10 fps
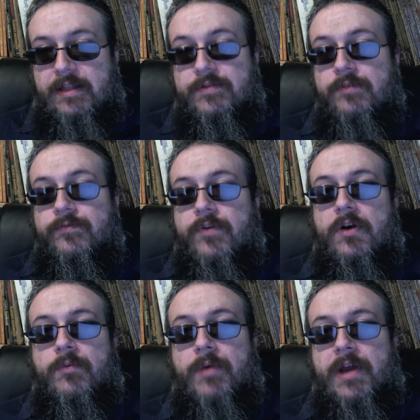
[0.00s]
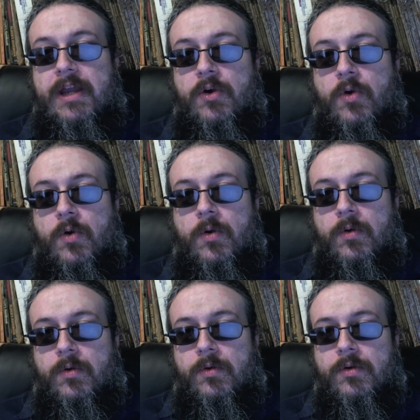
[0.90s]
they live too far away,
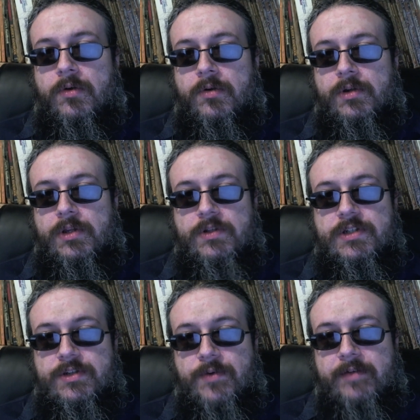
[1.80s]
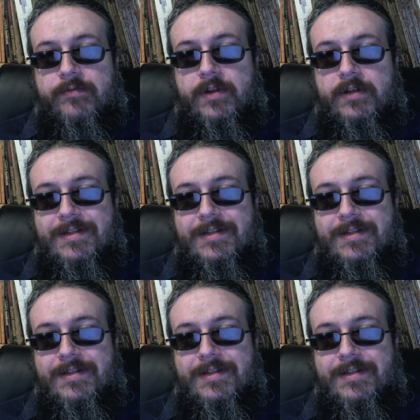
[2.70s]
or you just don't have